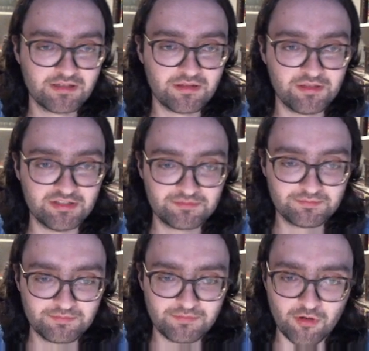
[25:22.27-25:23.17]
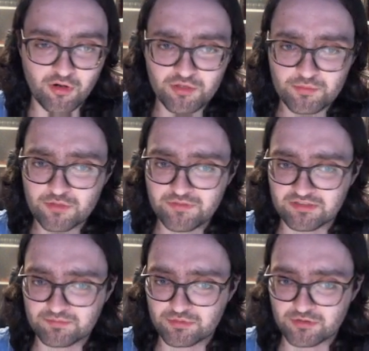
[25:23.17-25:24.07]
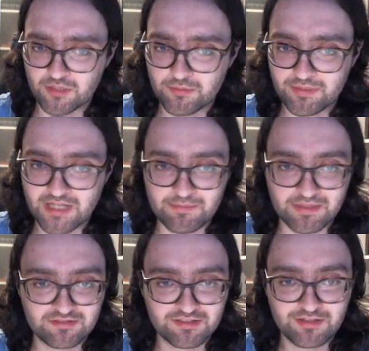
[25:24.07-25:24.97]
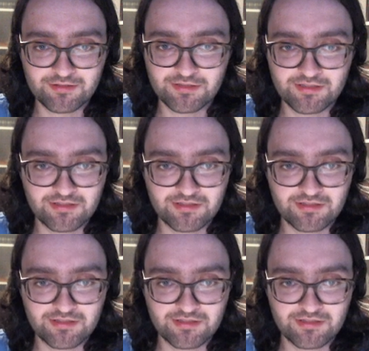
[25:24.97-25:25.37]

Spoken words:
This pawn move is probably a bit slow,